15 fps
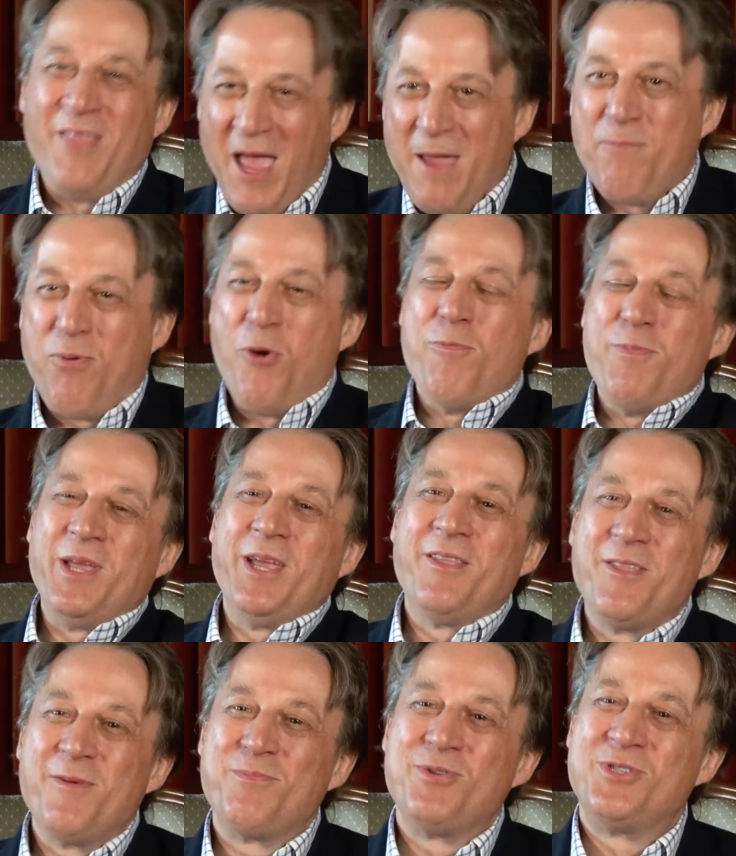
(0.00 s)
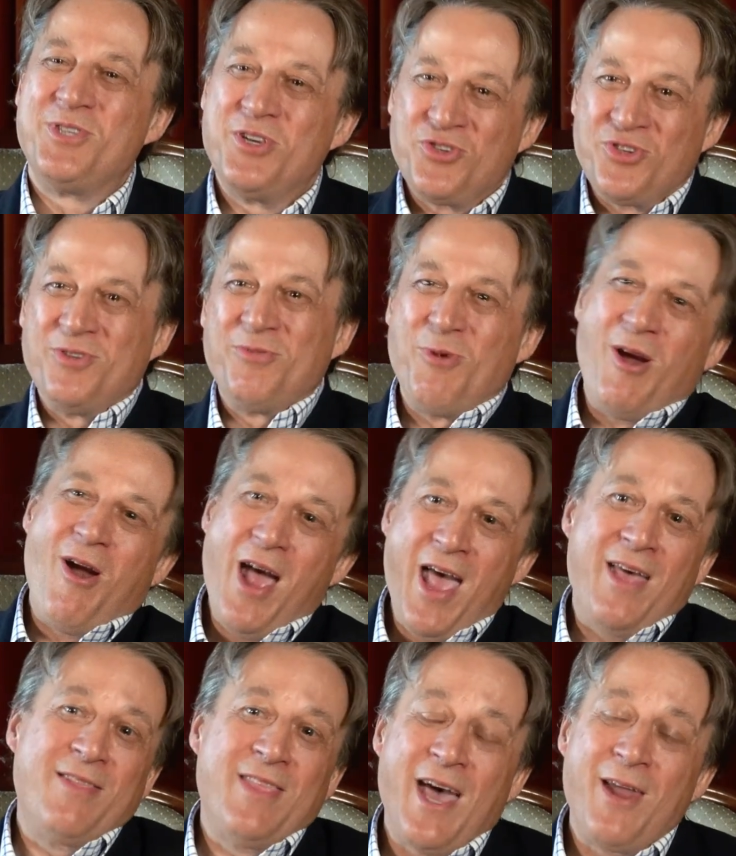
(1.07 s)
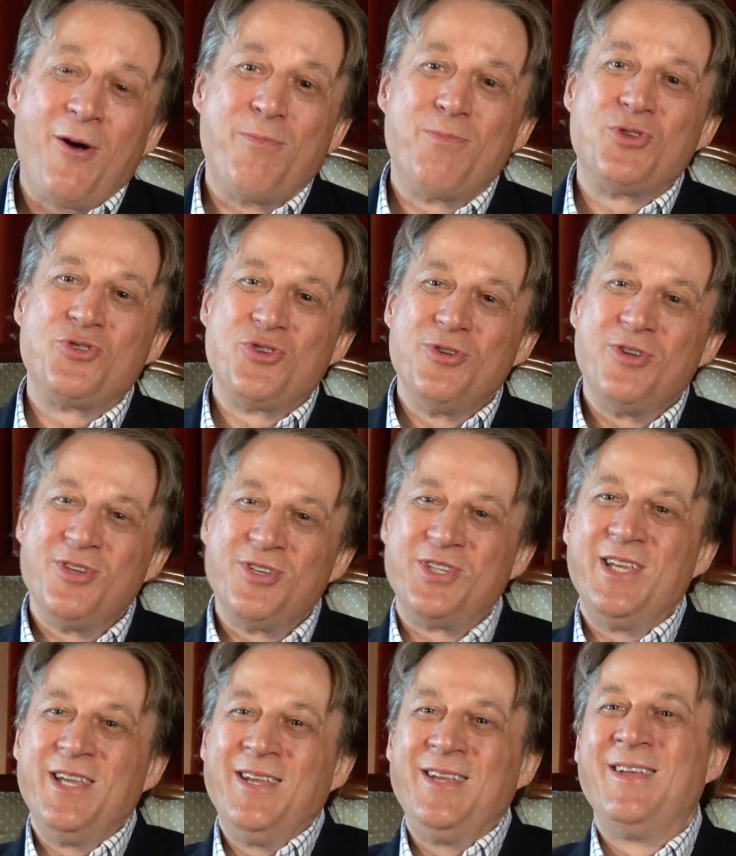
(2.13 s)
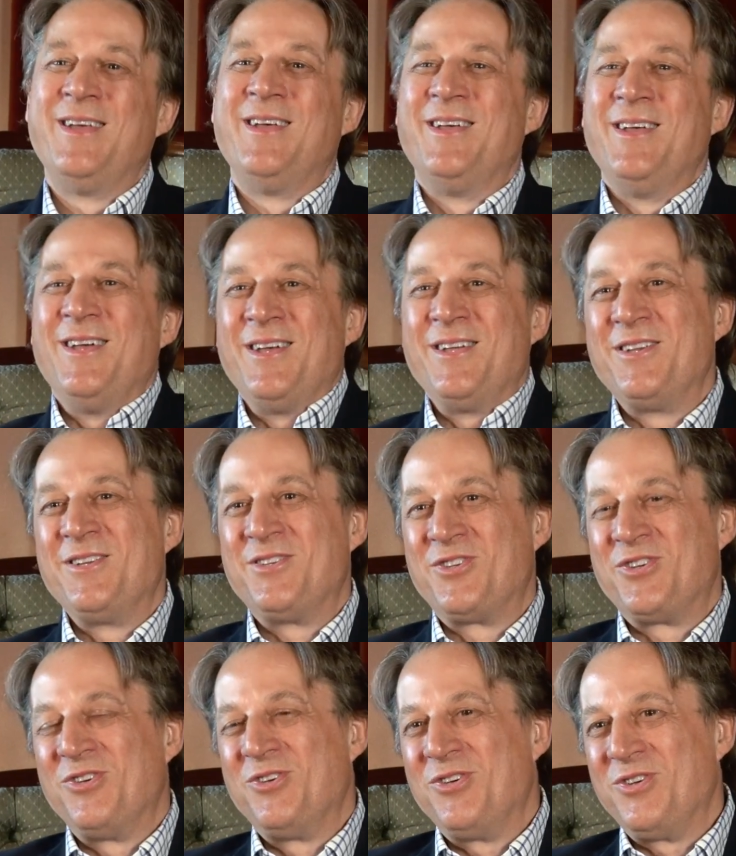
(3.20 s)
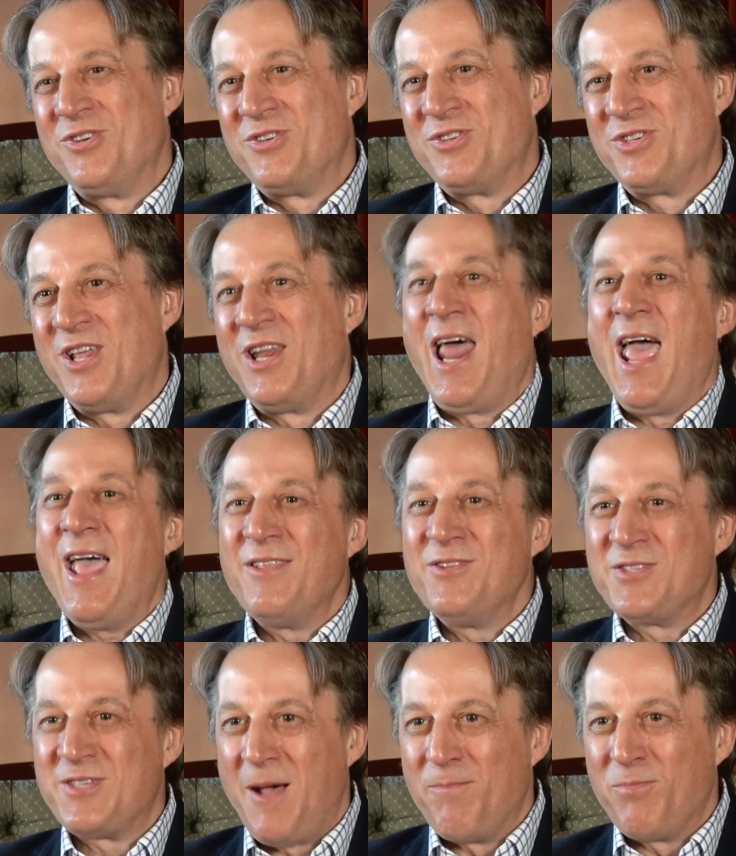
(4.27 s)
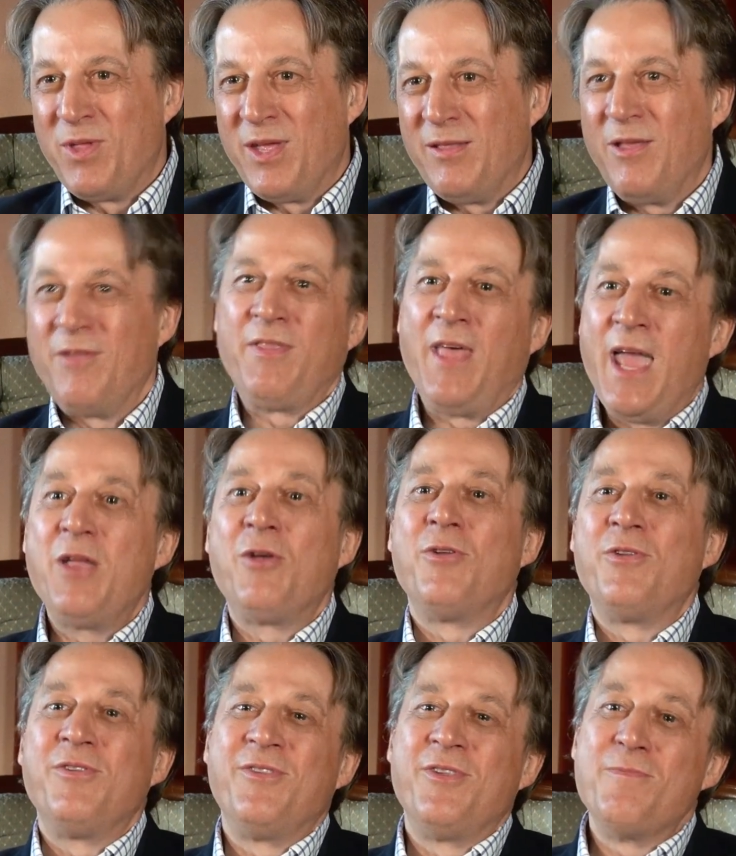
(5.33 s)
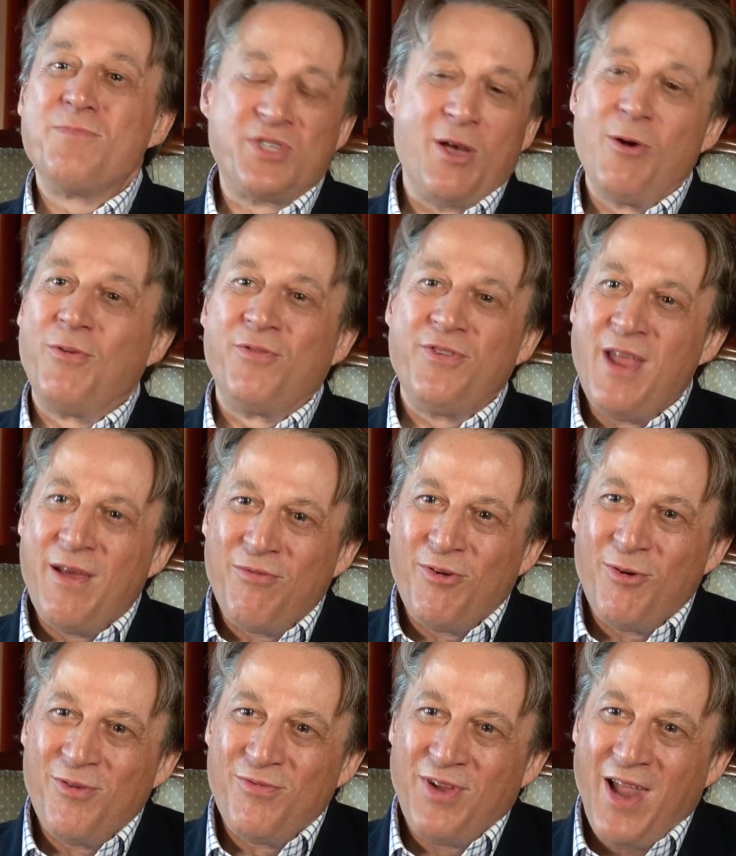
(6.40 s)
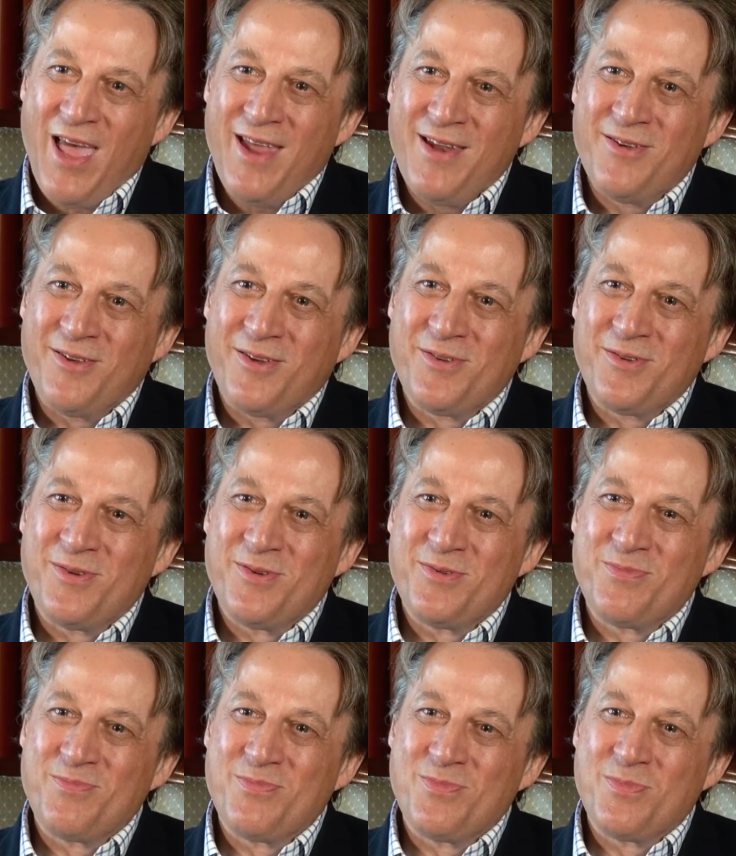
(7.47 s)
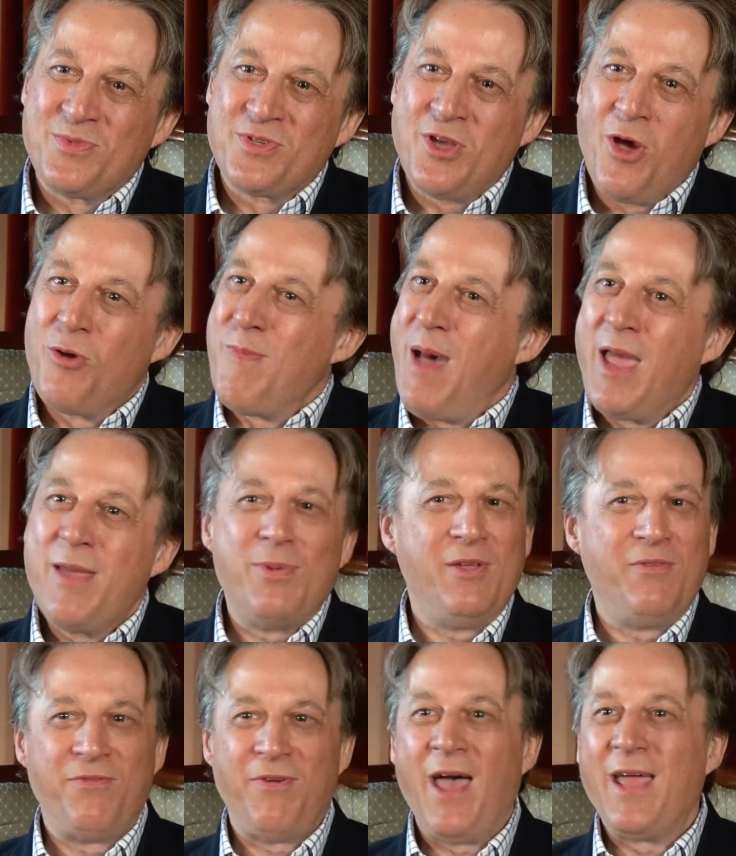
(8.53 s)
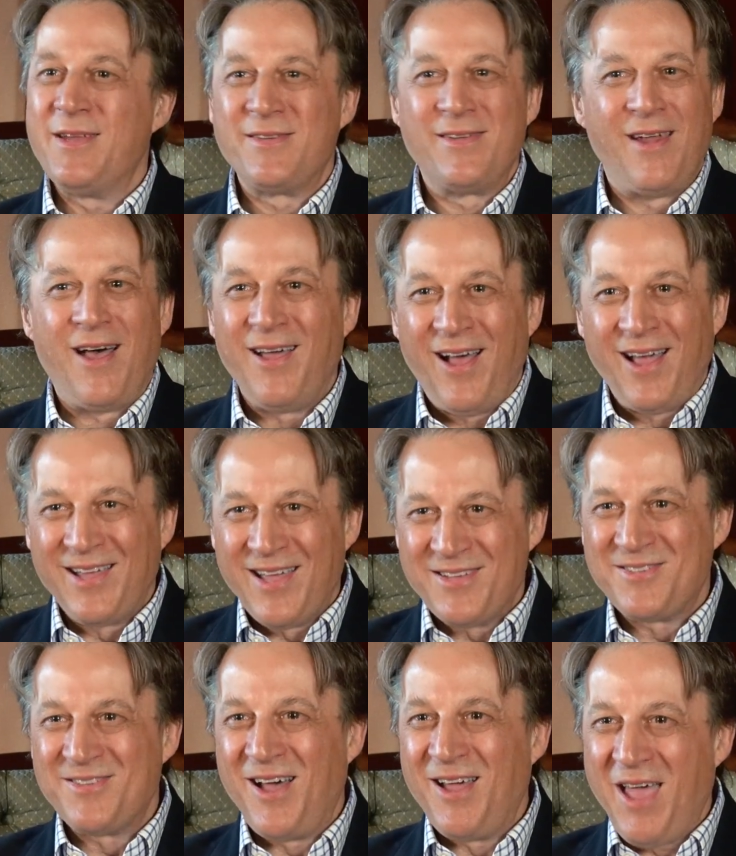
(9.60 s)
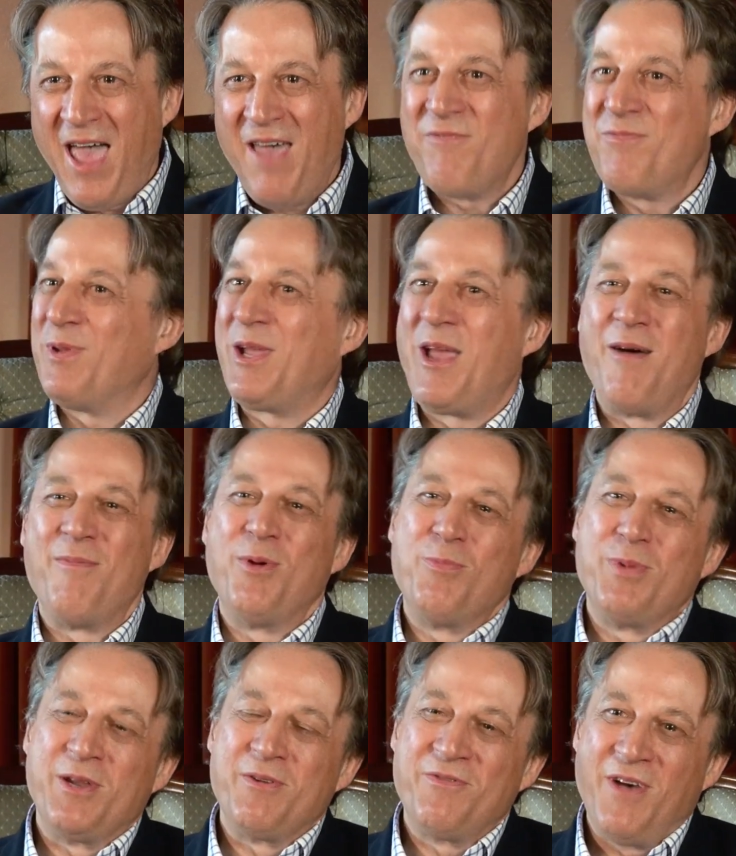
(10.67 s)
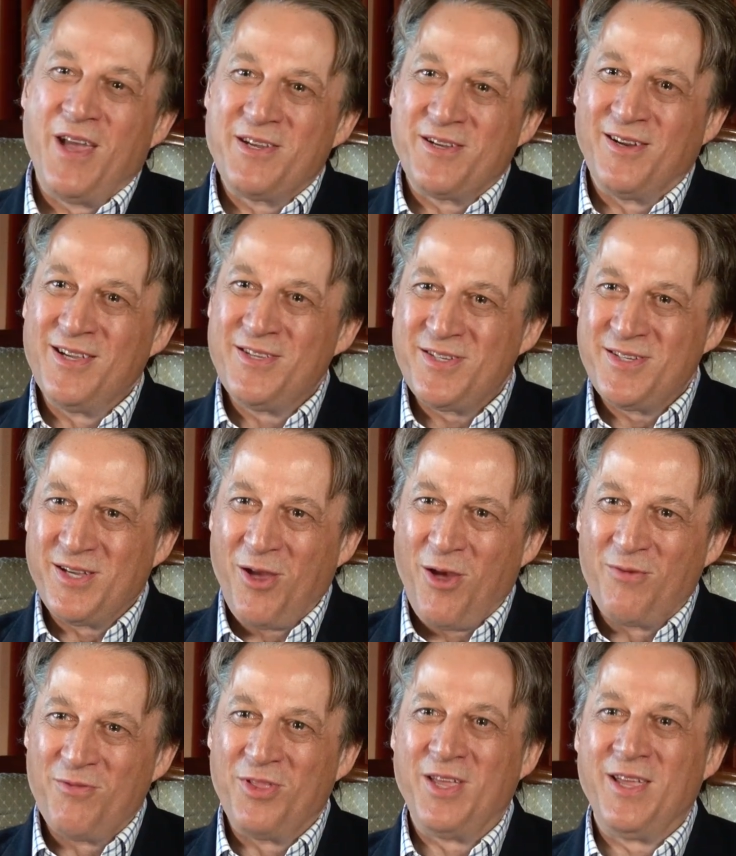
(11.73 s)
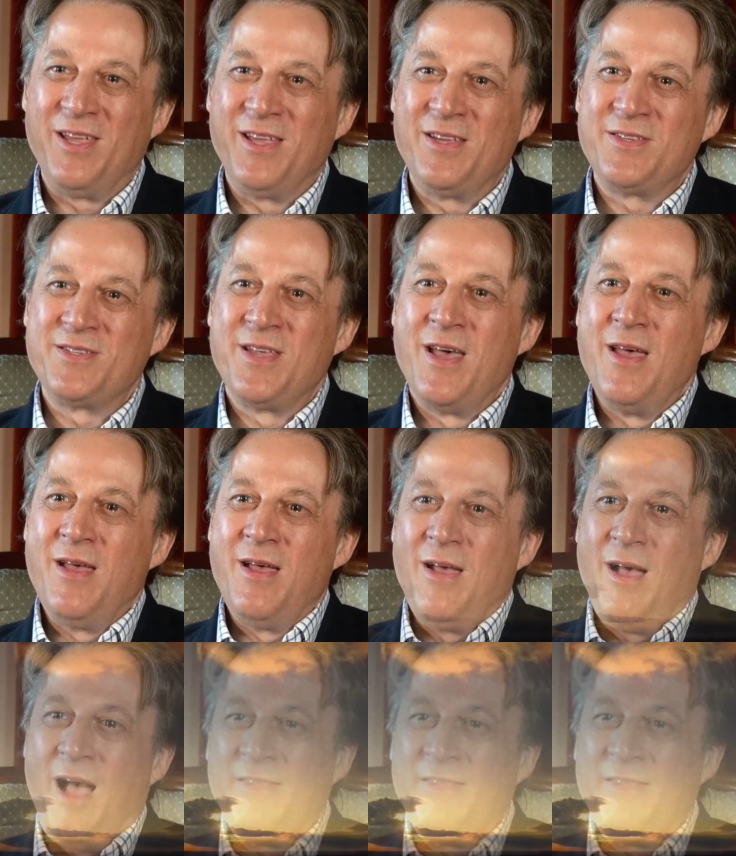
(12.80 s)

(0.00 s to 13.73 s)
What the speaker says: put me in the position where I had that opportunity to land something that they could themselves never have landed. So maybe fate, and I guess I have become a bit fatalistic over the years. I